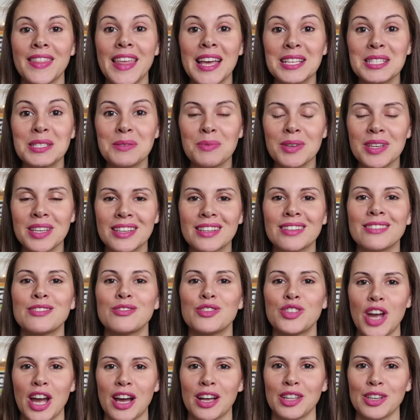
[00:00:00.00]
That's me,
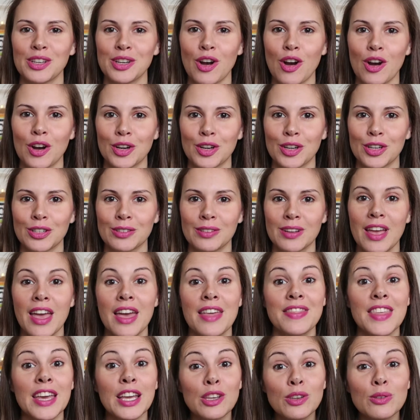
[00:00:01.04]
Jacqueline Carter.
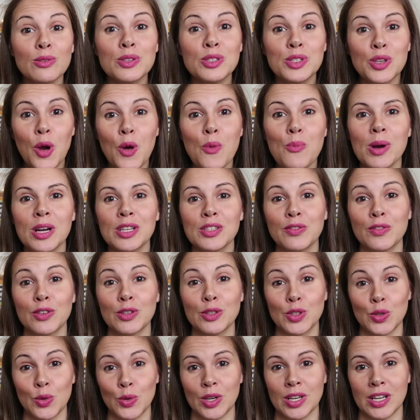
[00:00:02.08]
Thank you so much for
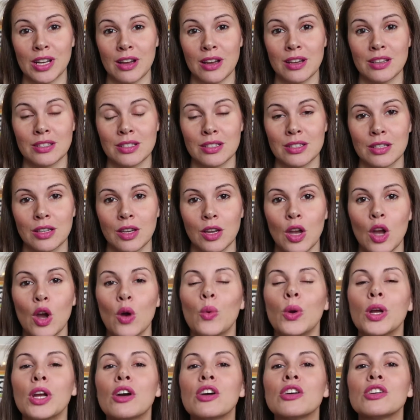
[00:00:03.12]
joining us.
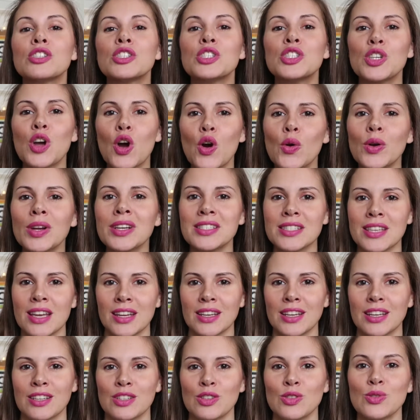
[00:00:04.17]
We are so
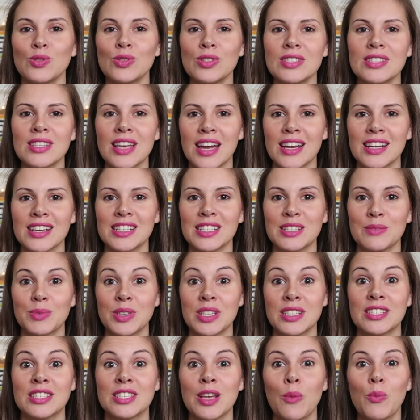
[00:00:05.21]
excited you decided to be
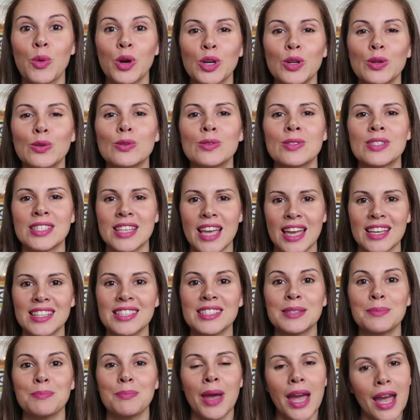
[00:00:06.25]
someone who
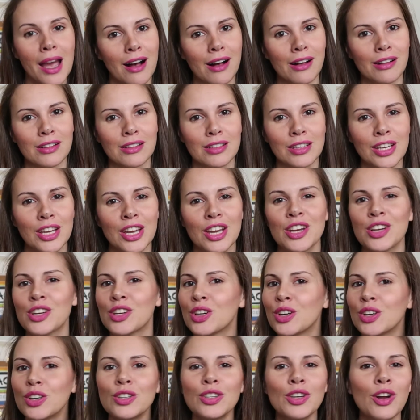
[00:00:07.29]
sends mail.
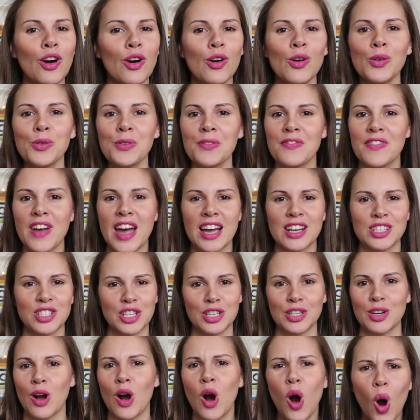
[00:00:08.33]
Good
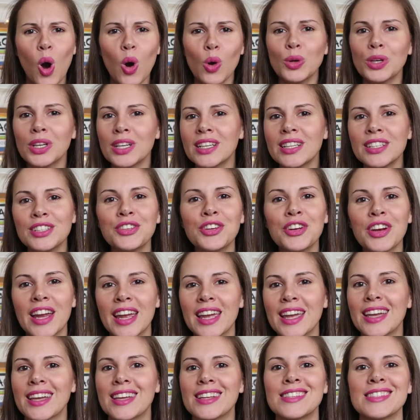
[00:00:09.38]
old-fashioned, hold it in your
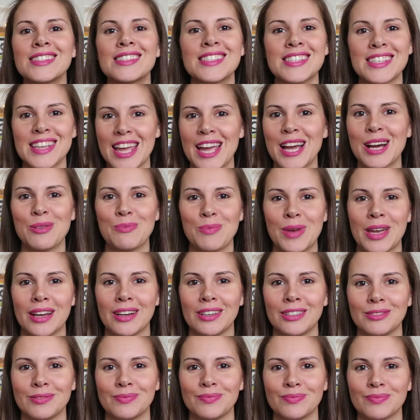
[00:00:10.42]
hand snail
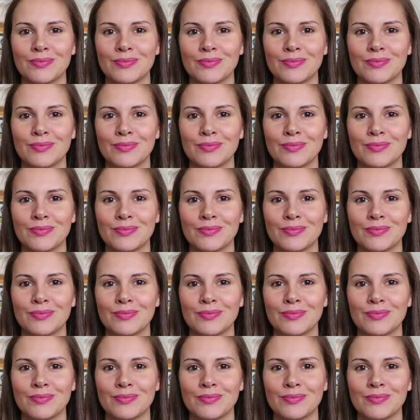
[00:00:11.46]
mail.